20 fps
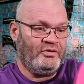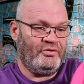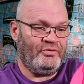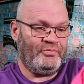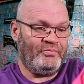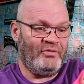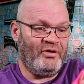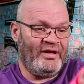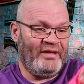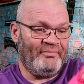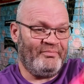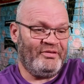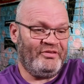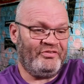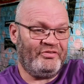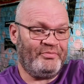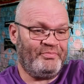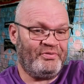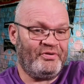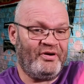You might
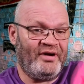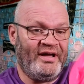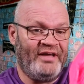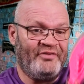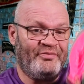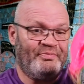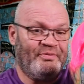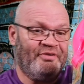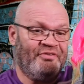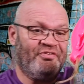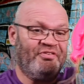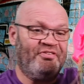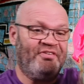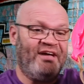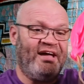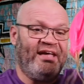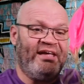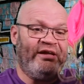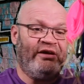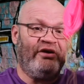be surprised, but
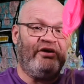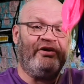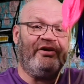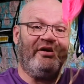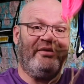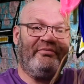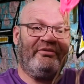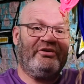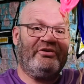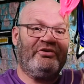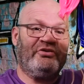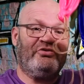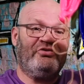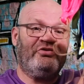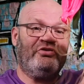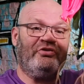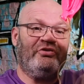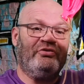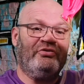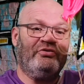today I am going to
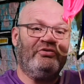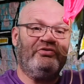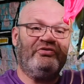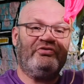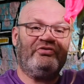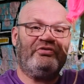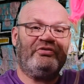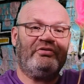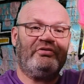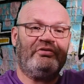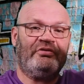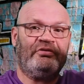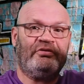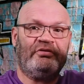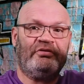choose